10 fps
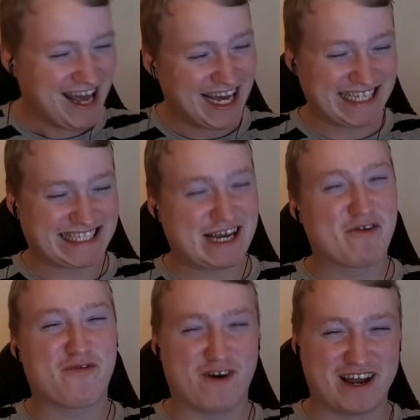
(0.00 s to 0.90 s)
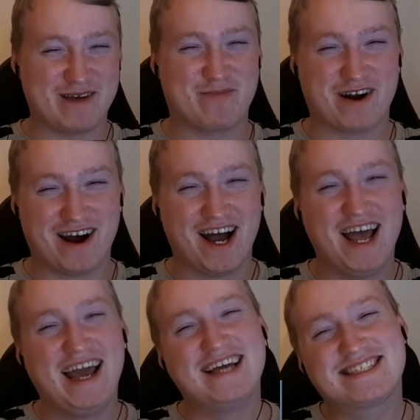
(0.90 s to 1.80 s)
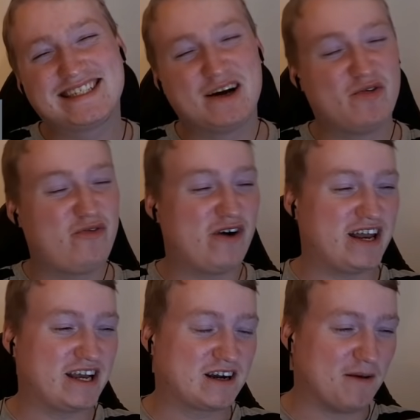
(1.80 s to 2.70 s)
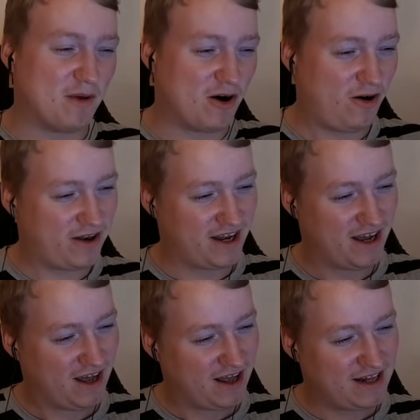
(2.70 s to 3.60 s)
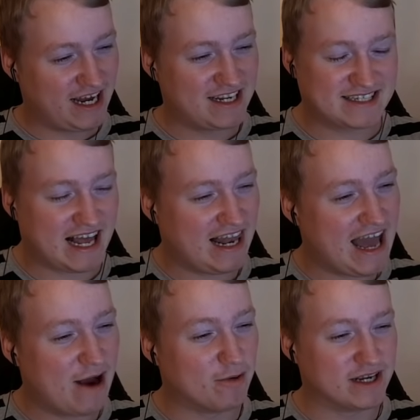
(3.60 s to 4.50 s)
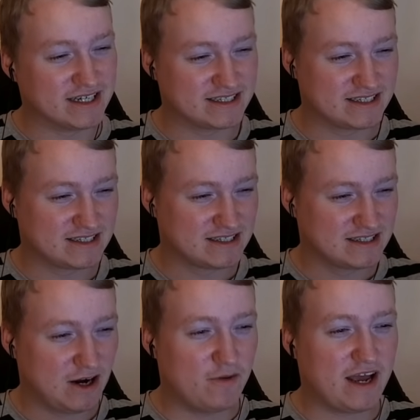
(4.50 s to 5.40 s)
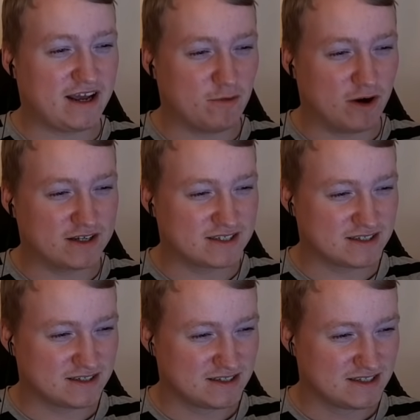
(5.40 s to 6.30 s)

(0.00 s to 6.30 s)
It's still funny, bro. It's still funny. Come on. That is hilarious. Oh, there he was.